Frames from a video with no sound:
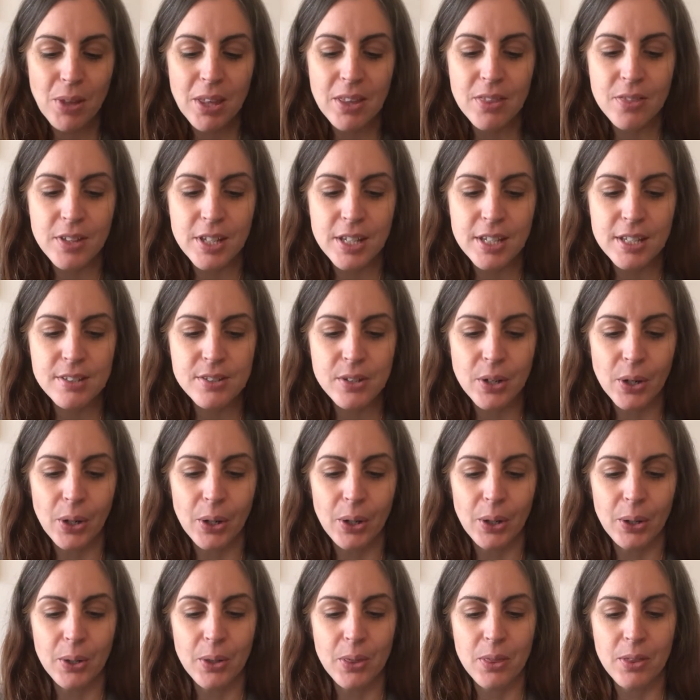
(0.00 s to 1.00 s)
These
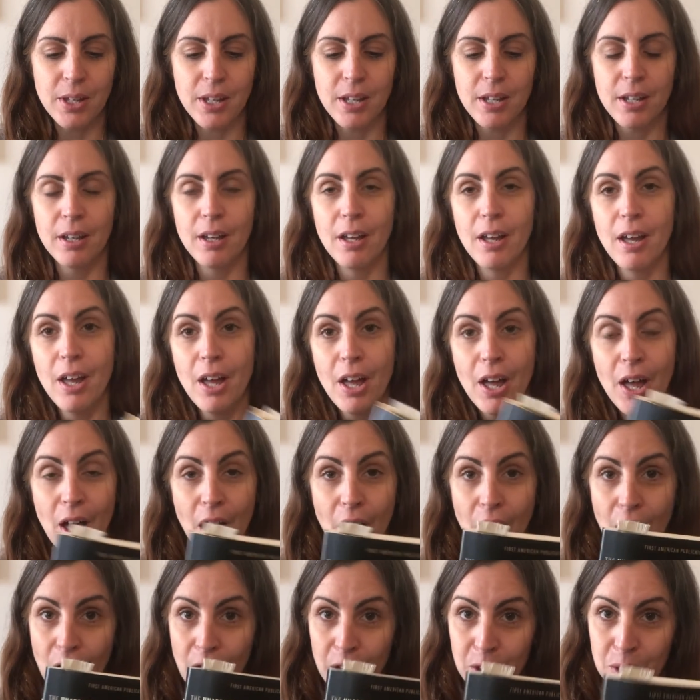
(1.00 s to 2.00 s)
are the
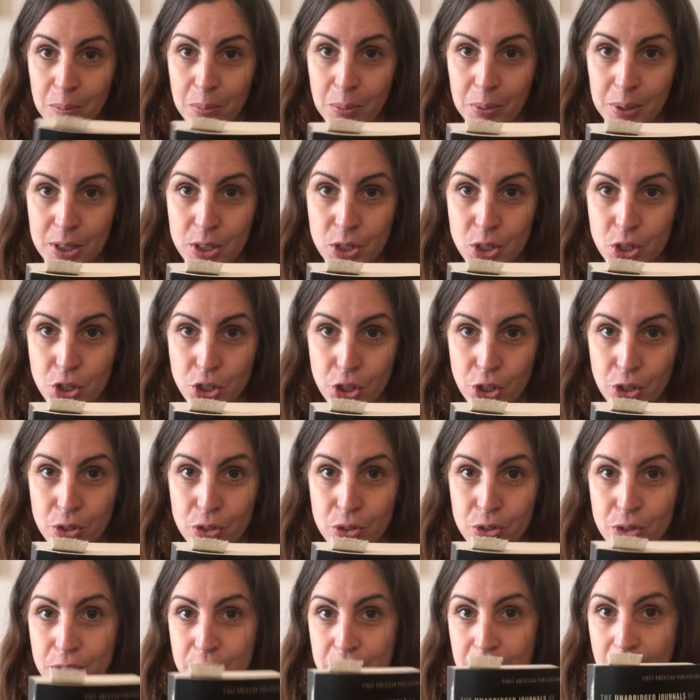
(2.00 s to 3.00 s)
Unabridged
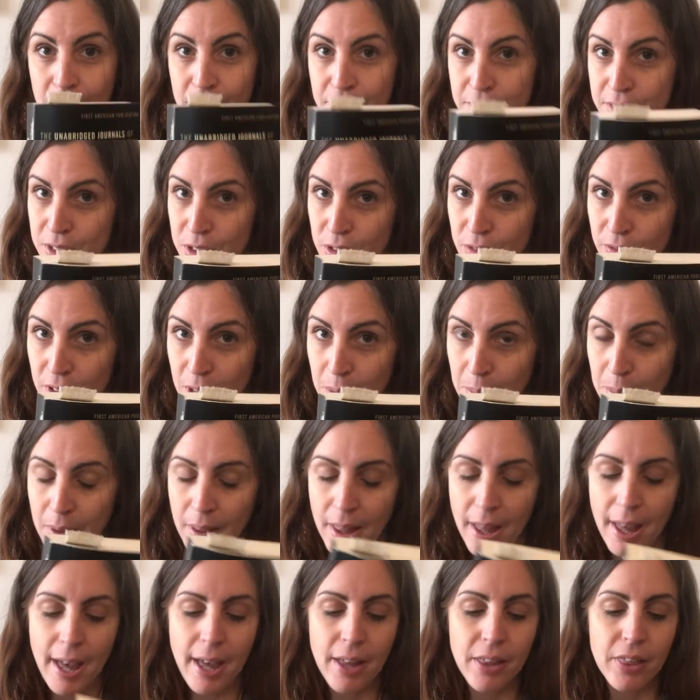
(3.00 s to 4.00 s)
journals of Sylvia
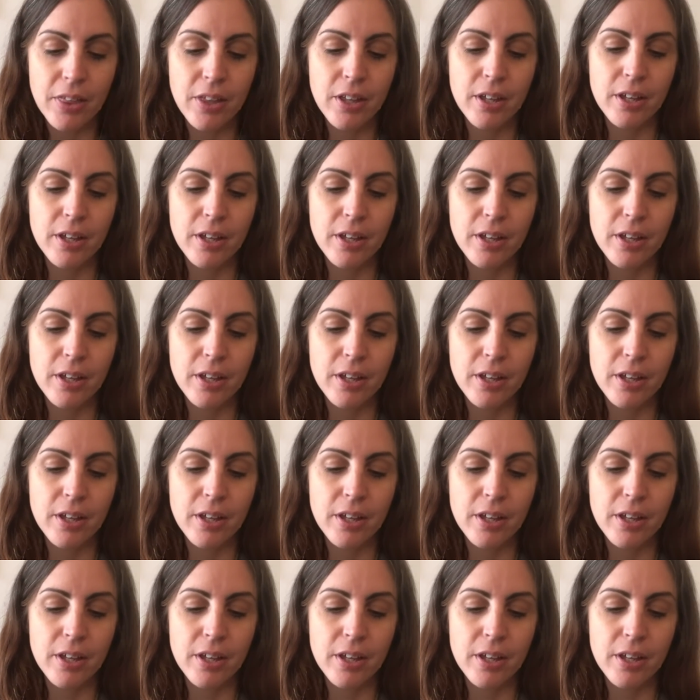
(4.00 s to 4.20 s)
Plath.